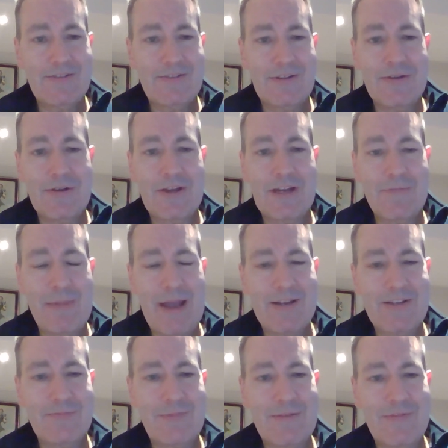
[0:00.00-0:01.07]
So you can
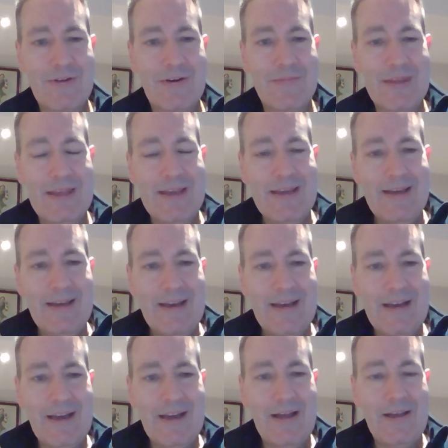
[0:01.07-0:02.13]
imagine we've got
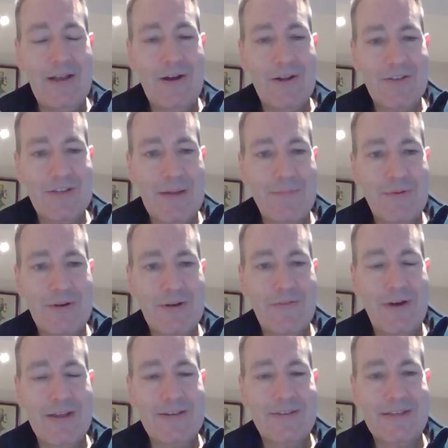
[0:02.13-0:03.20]
a large number of
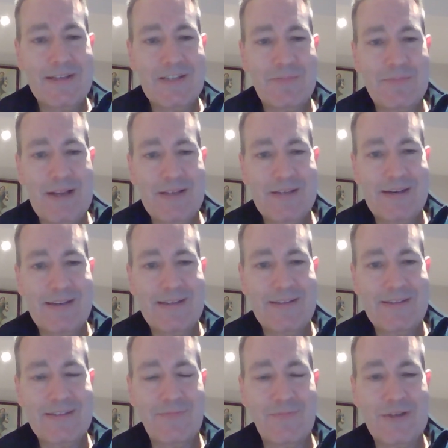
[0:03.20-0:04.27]
IT
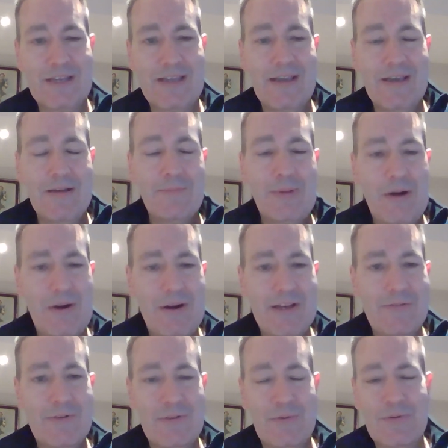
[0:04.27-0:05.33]
specialists, and we
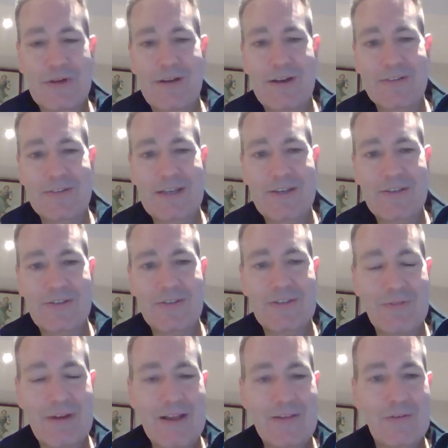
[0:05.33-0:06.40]
partner with organizations
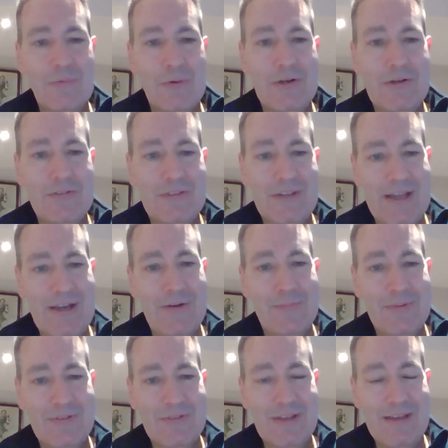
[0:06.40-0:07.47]
around the world to
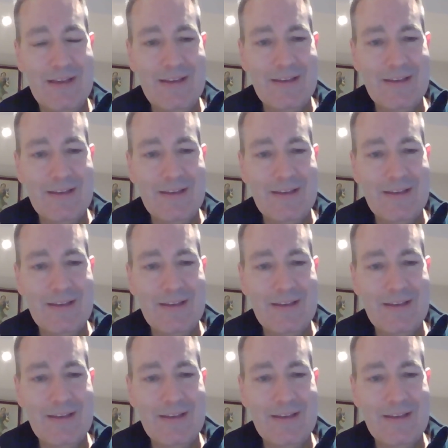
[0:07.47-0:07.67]
help us